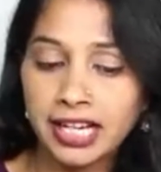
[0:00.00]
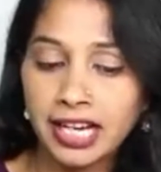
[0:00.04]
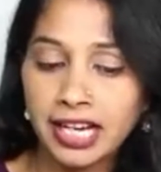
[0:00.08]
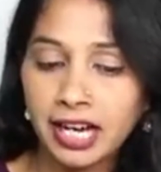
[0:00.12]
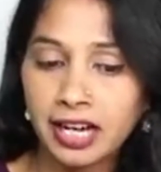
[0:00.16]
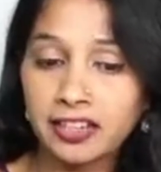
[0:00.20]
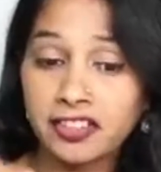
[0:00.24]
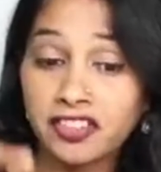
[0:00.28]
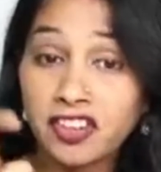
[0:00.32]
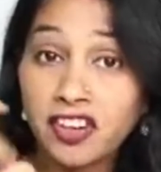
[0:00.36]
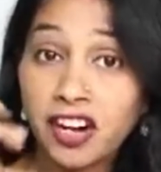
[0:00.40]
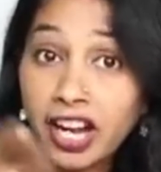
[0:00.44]

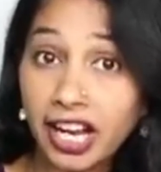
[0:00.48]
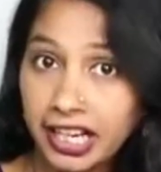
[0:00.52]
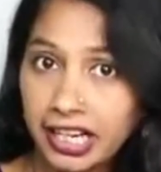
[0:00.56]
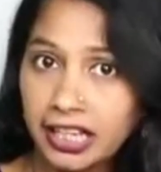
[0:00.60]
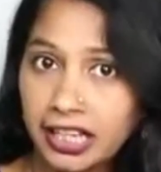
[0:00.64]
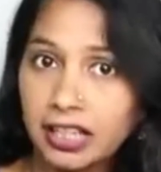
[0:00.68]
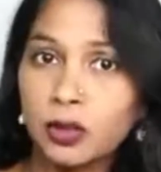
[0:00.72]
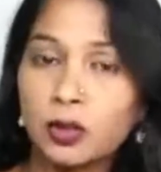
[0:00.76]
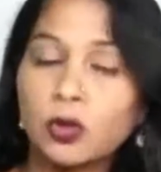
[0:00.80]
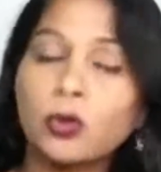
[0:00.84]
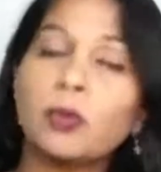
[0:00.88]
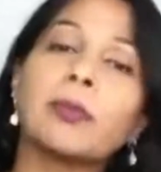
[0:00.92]
are
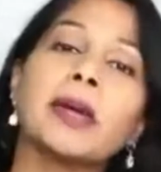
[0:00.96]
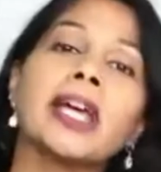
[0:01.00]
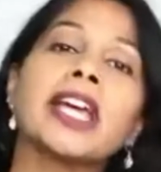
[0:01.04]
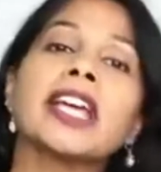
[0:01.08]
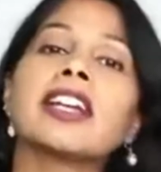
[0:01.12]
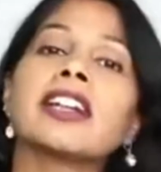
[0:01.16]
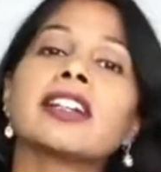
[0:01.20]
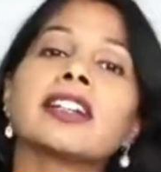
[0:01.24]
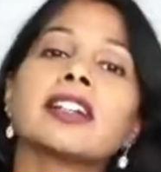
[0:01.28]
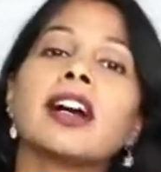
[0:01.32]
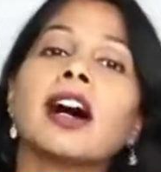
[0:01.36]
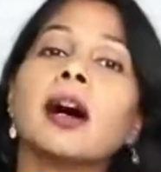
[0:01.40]
dried to make
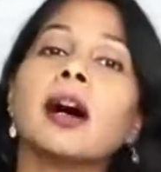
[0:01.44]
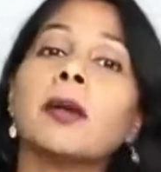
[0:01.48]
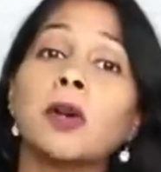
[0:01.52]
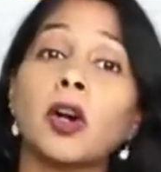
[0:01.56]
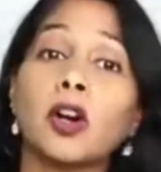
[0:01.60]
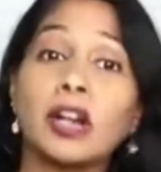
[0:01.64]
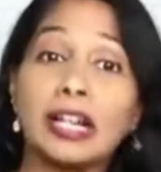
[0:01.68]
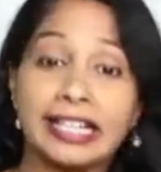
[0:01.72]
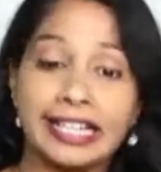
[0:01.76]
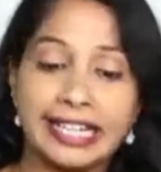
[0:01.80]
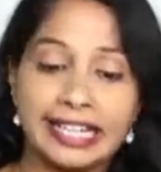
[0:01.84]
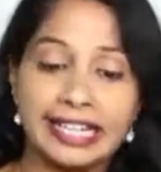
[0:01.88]
it gum
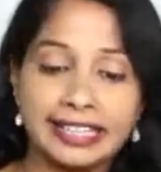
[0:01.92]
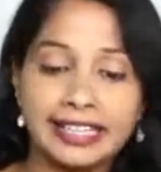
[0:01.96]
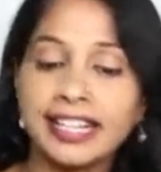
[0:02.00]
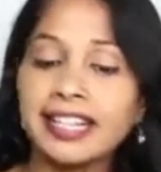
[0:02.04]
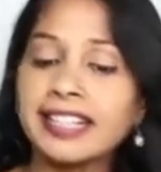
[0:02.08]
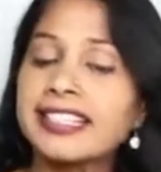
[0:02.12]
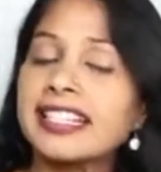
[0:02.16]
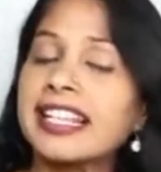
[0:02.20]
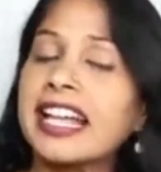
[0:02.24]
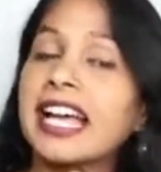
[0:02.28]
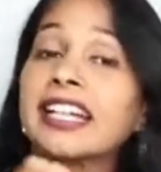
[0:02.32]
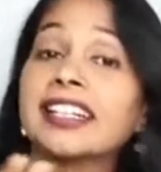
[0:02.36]
or
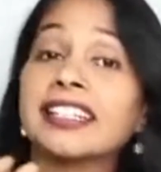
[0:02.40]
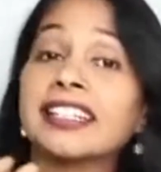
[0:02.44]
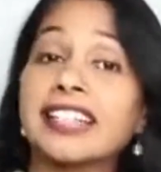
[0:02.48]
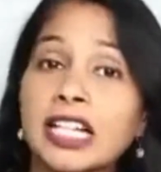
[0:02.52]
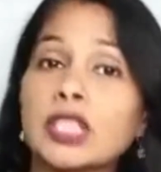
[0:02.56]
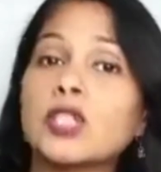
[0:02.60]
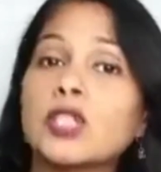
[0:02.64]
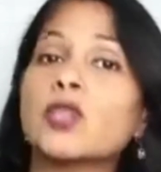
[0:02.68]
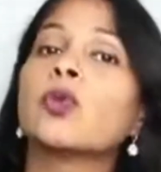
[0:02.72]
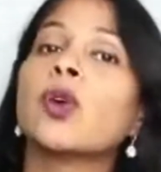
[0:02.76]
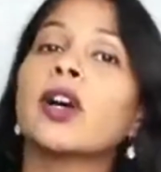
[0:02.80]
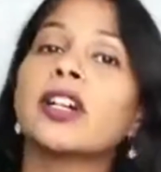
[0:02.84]
latex, and
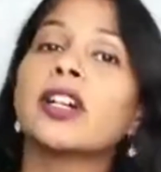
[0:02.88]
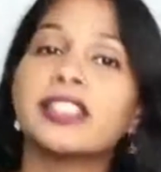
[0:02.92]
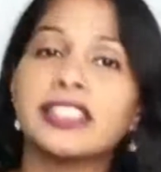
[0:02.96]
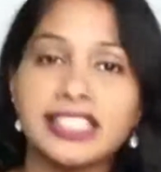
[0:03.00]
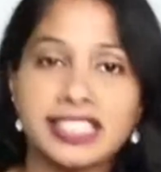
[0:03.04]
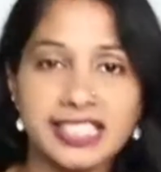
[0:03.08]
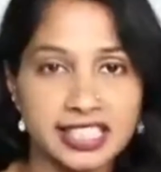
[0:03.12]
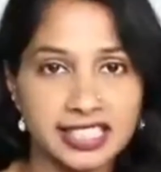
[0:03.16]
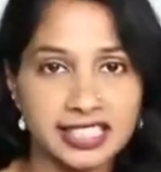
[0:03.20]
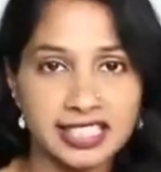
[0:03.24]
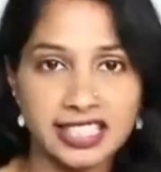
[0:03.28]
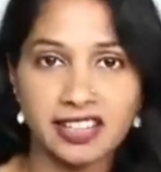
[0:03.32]
that's what
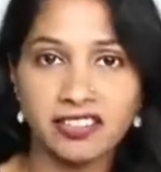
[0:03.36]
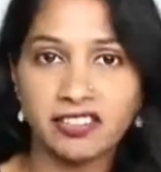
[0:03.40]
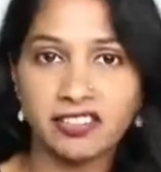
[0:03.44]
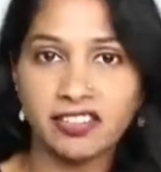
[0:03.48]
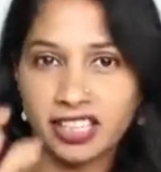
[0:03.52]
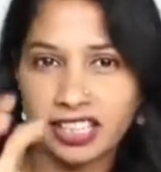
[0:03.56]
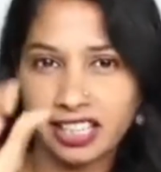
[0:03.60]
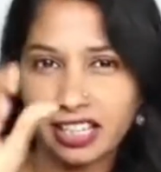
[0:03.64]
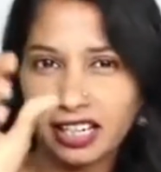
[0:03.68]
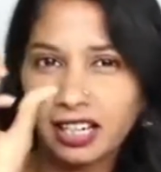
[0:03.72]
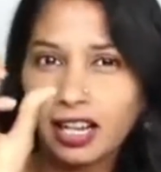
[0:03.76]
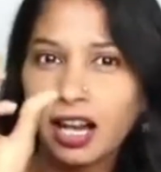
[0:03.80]
this
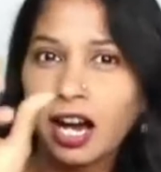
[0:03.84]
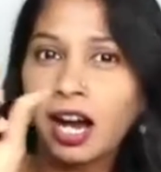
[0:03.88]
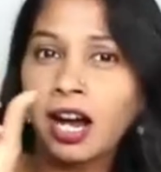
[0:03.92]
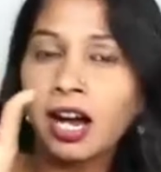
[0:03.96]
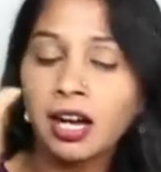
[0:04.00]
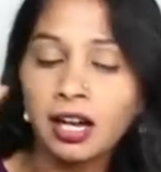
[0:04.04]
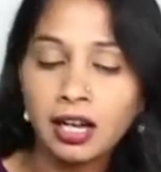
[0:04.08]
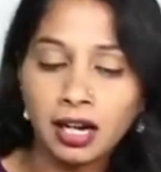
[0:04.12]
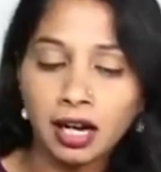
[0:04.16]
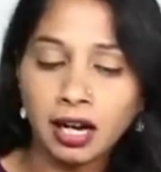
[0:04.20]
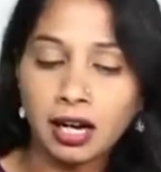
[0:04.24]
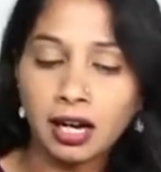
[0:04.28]
Asafoetida
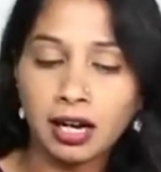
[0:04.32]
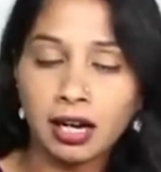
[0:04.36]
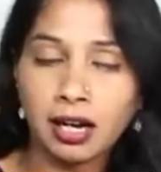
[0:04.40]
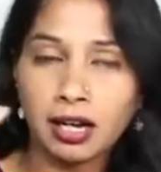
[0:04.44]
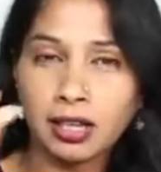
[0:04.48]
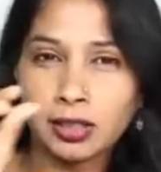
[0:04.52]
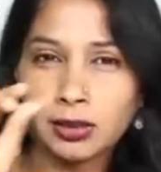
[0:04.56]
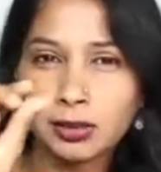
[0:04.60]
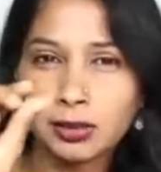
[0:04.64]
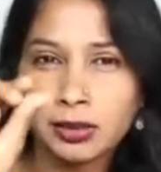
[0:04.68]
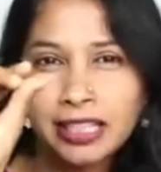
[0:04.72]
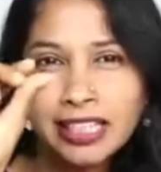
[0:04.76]

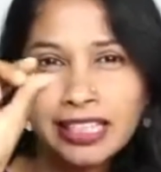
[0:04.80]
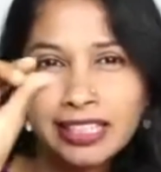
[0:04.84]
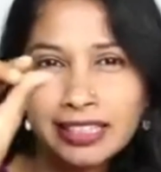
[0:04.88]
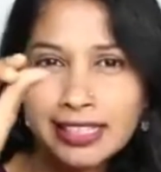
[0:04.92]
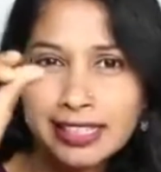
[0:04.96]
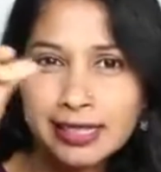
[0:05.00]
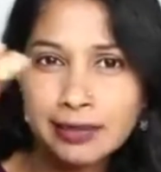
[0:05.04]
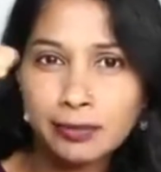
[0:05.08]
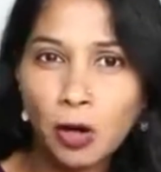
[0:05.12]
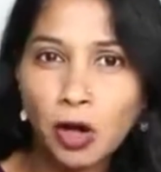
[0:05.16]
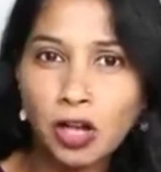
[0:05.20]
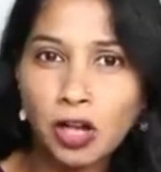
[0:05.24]
little
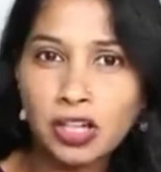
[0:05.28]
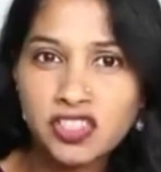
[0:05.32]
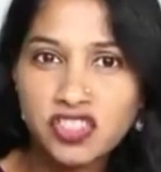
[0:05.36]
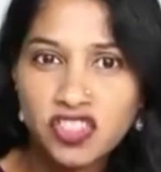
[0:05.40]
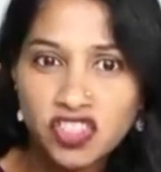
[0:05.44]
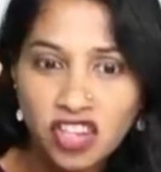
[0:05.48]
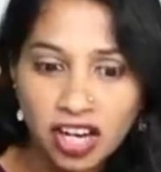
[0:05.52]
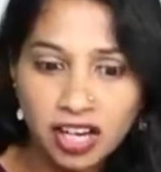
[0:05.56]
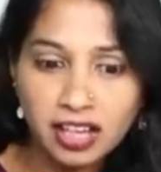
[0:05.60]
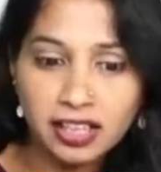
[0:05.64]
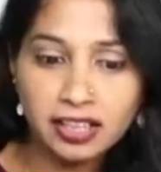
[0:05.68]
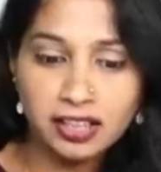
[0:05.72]
small
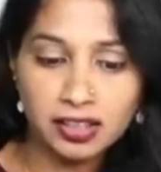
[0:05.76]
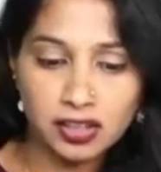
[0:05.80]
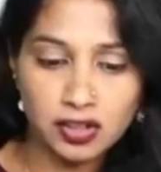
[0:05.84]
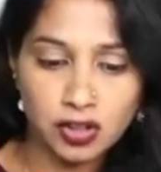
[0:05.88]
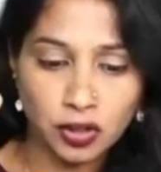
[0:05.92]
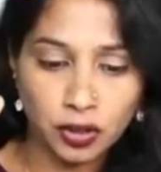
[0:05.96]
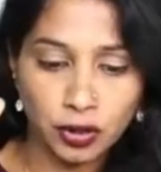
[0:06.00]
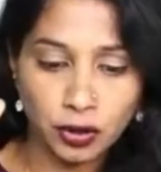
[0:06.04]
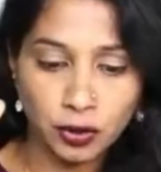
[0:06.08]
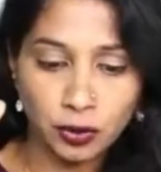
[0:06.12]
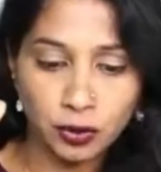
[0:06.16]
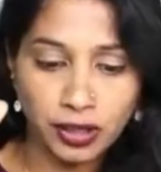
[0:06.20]
chunks,
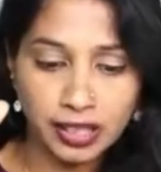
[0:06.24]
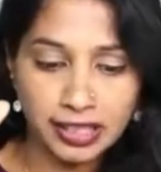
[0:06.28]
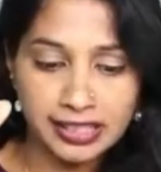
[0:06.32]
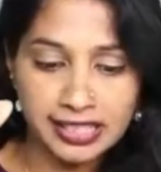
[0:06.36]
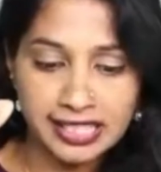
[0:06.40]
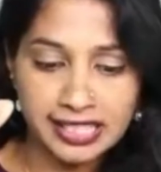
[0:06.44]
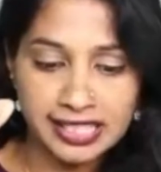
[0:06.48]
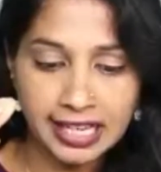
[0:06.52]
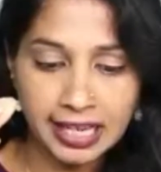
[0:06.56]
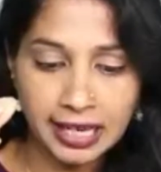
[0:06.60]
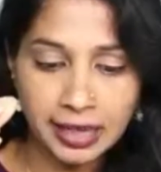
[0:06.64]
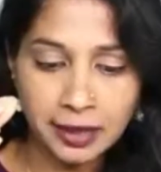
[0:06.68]
or you can
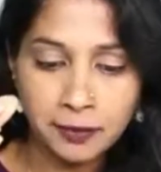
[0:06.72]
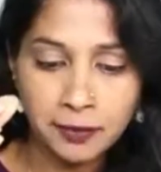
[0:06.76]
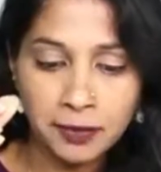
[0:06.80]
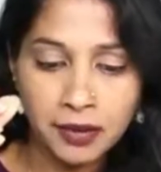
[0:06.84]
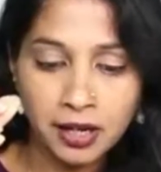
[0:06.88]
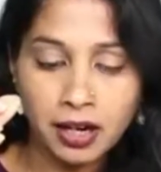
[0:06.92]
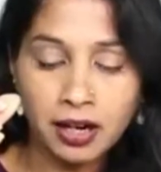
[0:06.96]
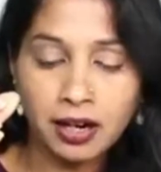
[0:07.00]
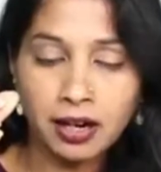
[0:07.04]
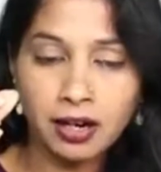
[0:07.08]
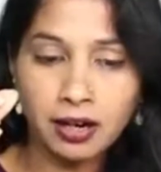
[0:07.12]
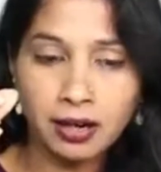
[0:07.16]
say
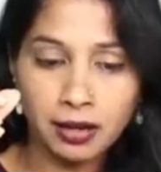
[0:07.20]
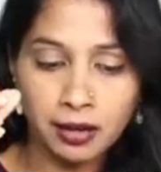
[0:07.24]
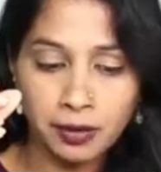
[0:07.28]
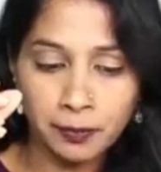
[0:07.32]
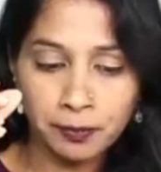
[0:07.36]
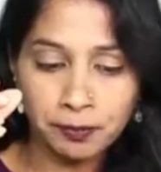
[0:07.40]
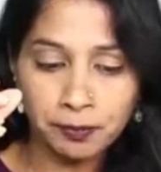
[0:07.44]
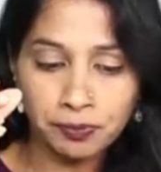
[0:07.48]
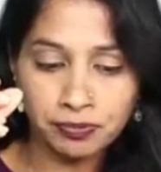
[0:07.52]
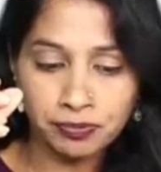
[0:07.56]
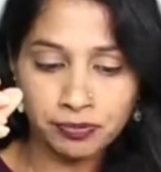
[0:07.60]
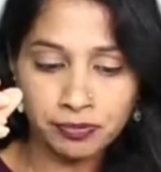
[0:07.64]

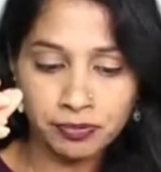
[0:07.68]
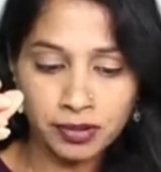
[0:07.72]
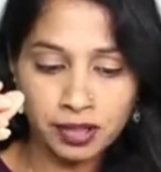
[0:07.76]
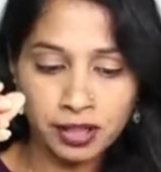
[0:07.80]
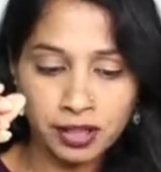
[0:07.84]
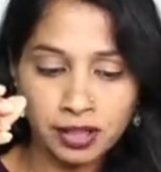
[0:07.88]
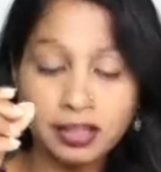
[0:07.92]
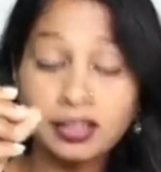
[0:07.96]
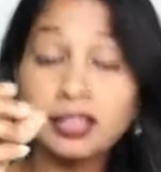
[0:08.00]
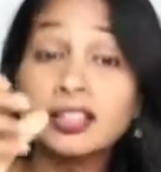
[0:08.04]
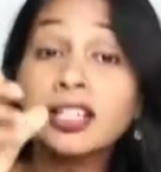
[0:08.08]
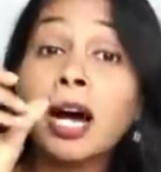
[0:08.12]

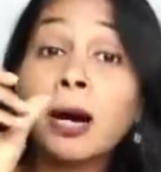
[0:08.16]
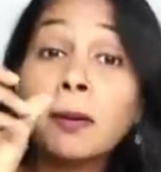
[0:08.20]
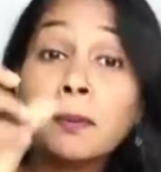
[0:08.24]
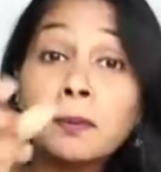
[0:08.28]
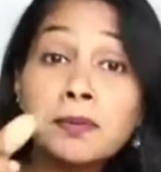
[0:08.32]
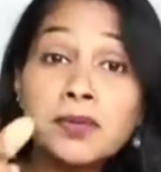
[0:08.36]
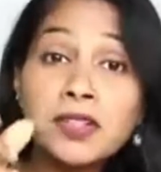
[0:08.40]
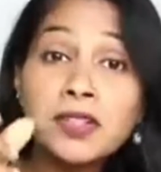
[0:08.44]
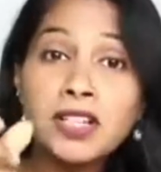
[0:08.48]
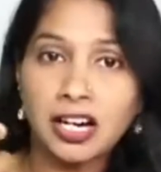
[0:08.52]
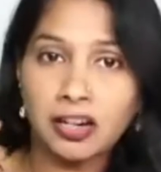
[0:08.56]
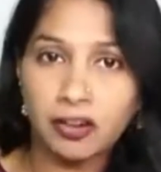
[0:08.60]

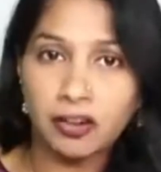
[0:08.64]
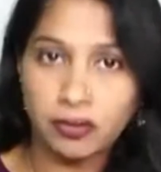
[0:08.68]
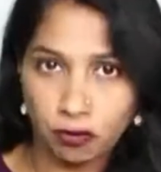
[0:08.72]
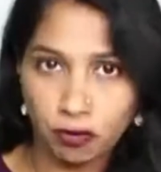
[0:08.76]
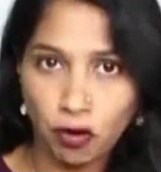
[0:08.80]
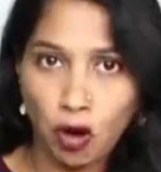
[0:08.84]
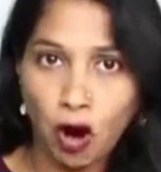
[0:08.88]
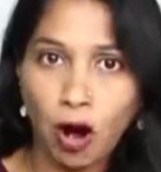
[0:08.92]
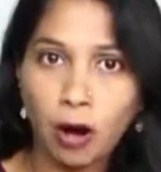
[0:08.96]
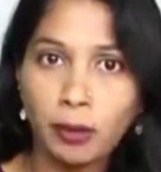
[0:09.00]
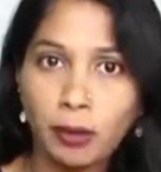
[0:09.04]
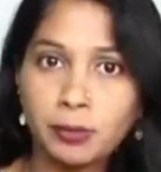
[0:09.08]
lumps, are
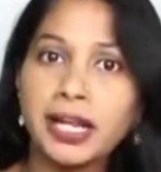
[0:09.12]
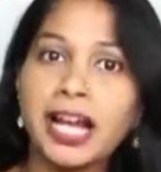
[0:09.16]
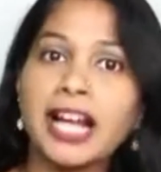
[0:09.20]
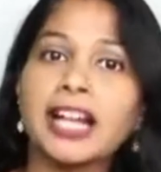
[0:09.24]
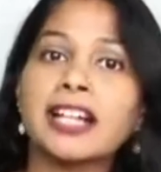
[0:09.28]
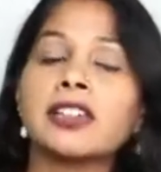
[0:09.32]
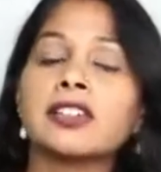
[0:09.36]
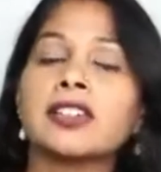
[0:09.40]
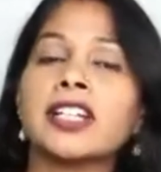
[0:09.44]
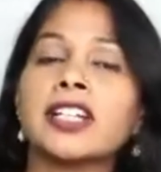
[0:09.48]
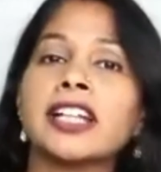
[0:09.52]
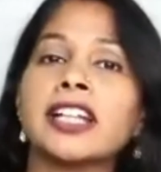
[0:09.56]
formed,
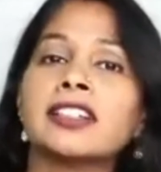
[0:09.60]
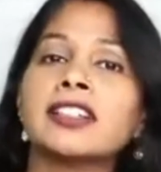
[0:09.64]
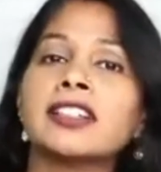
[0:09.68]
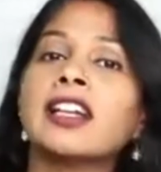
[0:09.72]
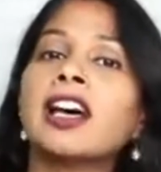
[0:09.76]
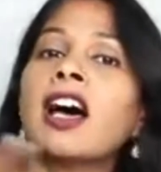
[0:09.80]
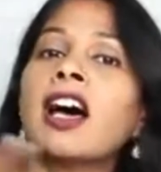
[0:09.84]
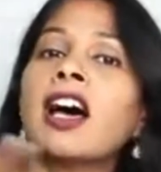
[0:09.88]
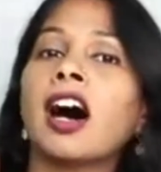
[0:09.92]
and then